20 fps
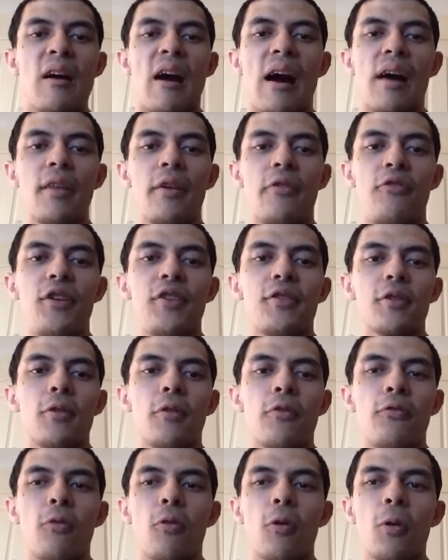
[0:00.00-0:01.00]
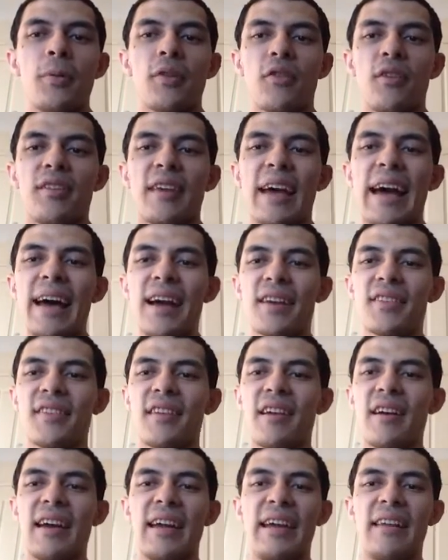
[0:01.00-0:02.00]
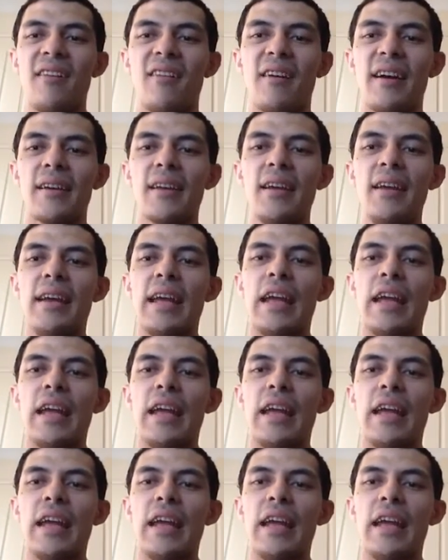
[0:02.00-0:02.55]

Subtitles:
other physical forms of attacks, say, like,